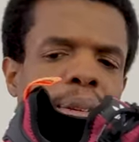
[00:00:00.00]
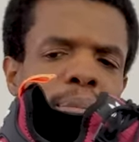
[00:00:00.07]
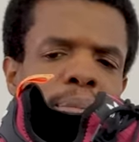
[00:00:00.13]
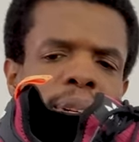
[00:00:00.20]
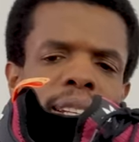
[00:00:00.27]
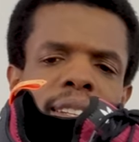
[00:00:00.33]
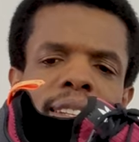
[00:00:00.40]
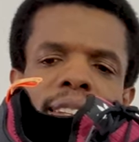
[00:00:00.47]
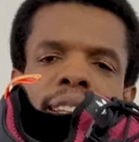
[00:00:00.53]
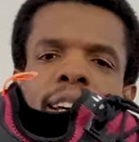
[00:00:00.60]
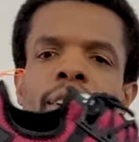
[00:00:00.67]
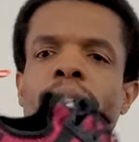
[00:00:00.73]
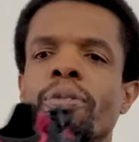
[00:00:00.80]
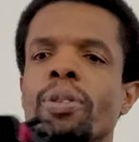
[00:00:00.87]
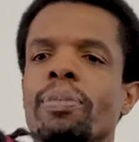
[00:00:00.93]
But
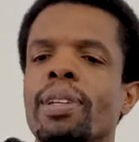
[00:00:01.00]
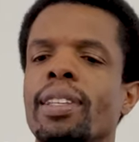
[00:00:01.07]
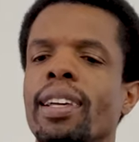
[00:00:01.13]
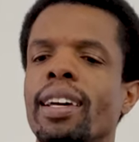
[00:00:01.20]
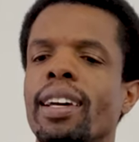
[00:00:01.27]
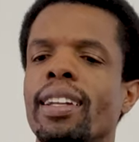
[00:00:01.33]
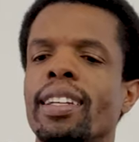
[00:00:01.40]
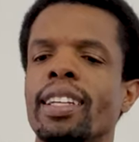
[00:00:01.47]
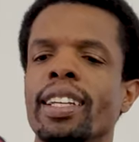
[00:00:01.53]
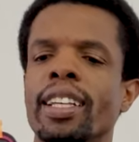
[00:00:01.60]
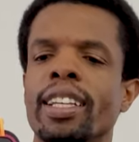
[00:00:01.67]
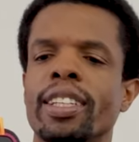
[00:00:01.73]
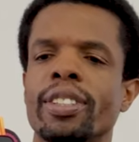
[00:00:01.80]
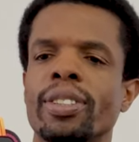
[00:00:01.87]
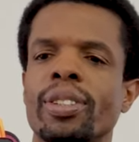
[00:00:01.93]
that would be that.
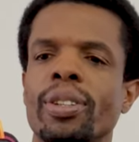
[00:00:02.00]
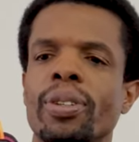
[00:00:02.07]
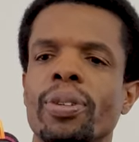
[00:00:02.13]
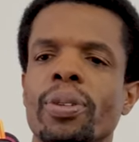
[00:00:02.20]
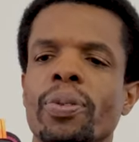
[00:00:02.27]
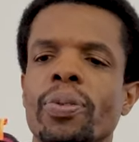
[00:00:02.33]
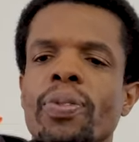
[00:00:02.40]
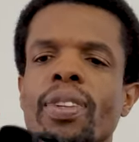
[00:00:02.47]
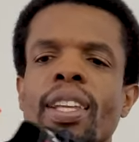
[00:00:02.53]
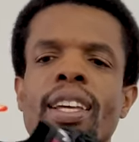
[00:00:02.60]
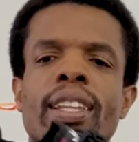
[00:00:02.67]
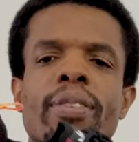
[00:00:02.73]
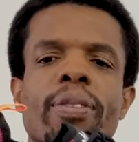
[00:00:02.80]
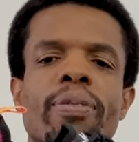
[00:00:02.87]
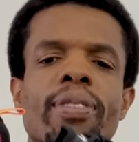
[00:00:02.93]
So now
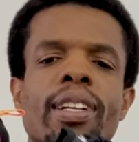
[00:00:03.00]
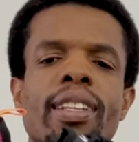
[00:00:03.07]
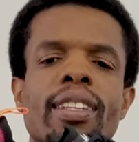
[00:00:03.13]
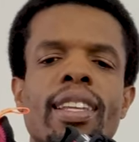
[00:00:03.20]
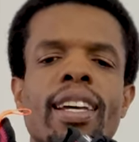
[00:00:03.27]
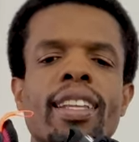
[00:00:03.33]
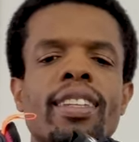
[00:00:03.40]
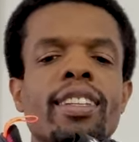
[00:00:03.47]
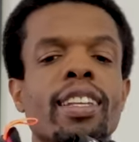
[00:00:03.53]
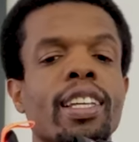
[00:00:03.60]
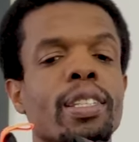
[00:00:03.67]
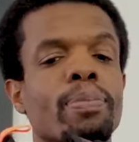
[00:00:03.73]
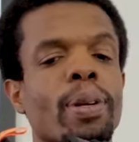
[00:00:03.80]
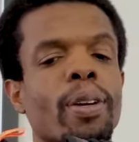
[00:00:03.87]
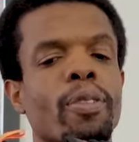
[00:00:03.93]
that we've done that, the
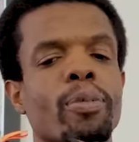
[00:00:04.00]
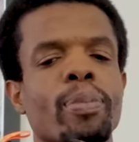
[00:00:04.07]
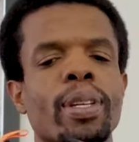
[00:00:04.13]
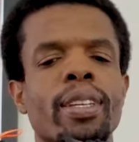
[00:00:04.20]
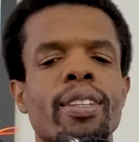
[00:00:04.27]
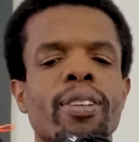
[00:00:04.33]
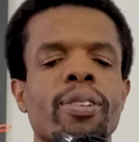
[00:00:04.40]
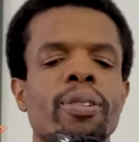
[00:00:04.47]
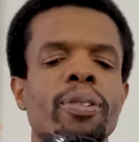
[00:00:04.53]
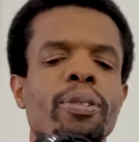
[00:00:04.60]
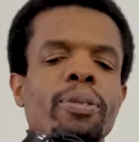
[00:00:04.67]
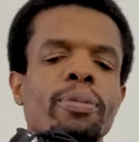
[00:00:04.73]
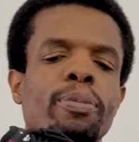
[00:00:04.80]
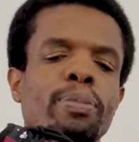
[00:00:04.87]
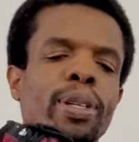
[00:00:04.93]
next part would be the
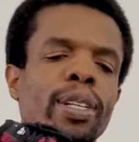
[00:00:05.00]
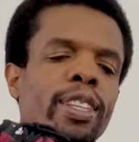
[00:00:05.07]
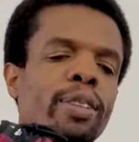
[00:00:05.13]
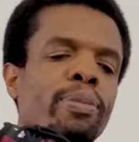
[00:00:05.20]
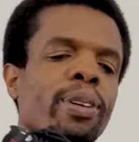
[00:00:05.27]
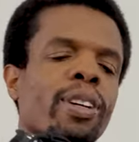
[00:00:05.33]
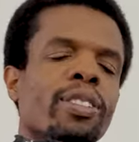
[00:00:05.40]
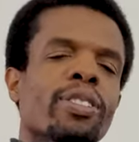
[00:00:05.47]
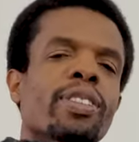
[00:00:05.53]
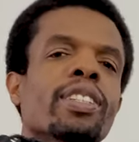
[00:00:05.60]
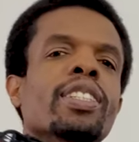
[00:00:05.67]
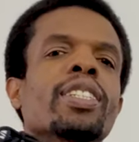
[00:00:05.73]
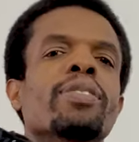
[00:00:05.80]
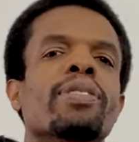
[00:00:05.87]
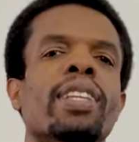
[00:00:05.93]
whole putting them on so you can
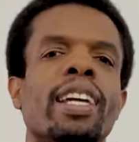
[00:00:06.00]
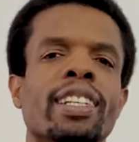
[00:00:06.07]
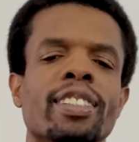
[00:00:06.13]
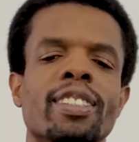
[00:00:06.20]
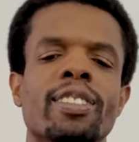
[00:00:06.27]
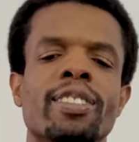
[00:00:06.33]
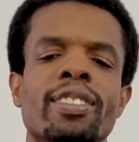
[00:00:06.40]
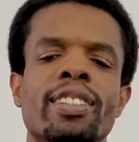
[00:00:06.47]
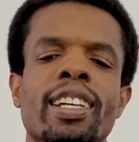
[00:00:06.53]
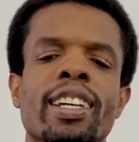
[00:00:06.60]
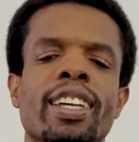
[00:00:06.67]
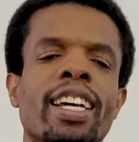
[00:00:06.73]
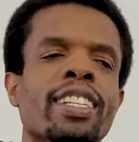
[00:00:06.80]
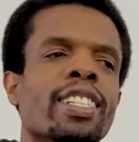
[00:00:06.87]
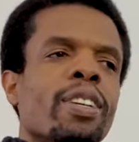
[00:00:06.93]
see what they actually look
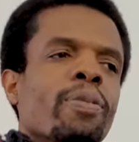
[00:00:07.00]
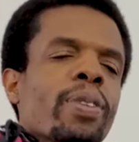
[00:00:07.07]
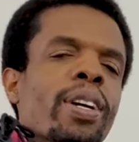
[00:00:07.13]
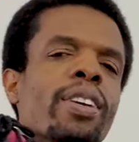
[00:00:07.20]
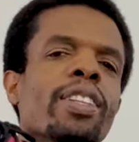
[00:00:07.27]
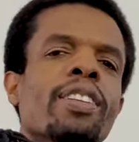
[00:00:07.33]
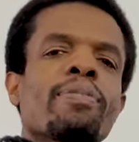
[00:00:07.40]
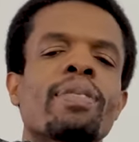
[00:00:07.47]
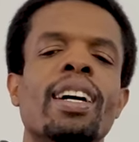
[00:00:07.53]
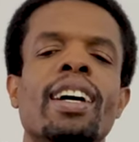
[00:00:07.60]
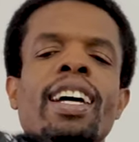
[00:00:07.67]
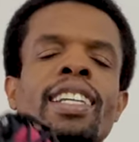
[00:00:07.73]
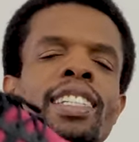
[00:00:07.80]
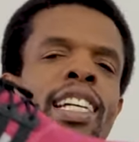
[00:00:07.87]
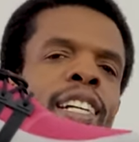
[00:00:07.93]
like as I wear them, not
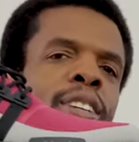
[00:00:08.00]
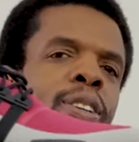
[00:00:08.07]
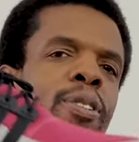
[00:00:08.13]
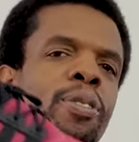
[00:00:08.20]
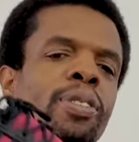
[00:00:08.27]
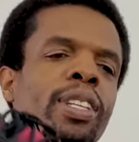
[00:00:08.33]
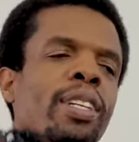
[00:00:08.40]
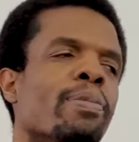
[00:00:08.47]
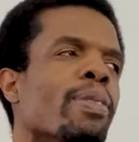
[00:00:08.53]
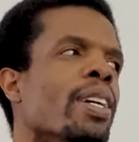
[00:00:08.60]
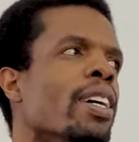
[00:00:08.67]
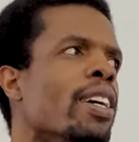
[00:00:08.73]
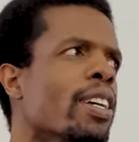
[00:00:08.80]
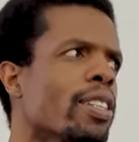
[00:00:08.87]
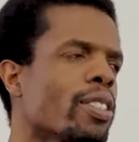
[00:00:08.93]
as I hold them.
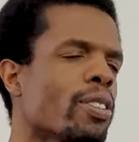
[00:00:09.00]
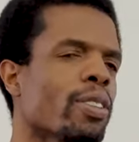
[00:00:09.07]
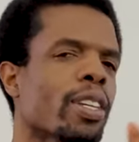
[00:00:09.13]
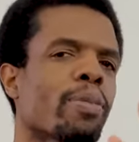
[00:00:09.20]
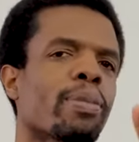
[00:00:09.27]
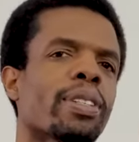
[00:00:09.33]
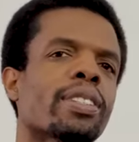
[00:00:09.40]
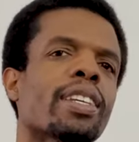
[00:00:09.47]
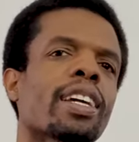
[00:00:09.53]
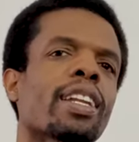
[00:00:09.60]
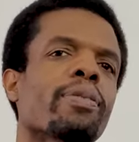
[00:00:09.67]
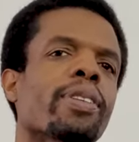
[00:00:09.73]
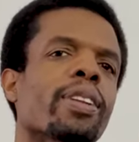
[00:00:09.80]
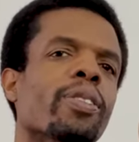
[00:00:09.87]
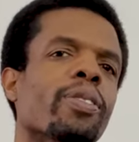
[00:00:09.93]
So give me a second,
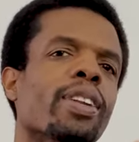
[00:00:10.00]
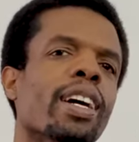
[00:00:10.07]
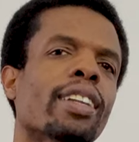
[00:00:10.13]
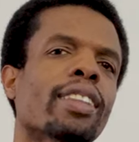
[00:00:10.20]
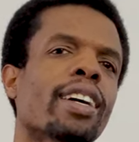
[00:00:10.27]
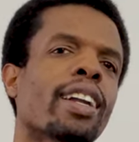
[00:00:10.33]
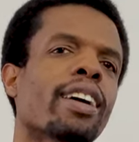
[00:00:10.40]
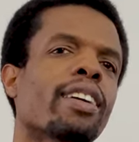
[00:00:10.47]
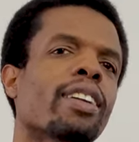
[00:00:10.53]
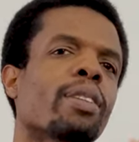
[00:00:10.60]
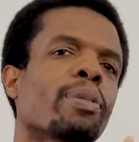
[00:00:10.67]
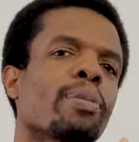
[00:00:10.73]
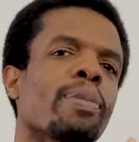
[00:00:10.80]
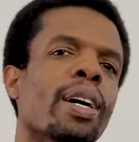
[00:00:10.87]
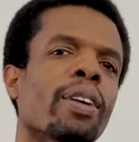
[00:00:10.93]
I'm gonna go knock that out.
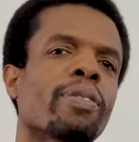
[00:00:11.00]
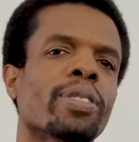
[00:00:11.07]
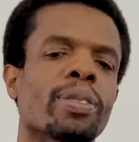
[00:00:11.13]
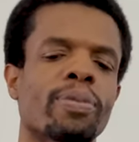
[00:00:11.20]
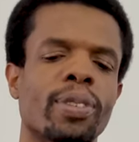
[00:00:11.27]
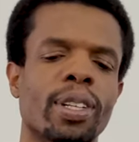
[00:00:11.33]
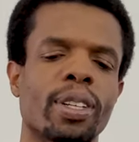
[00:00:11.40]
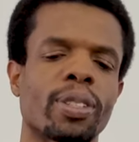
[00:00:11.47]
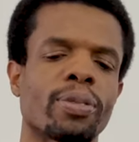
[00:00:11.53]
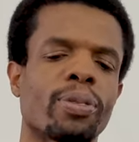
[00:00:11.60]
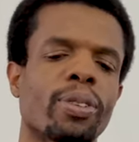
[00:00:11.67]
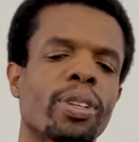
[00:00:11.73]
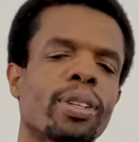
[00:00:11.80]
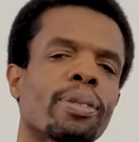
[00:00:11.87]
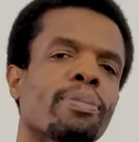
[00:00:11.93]
I'll be back with some videos
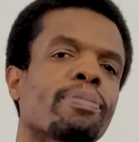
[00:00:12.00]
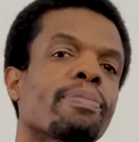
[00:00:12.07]
for you.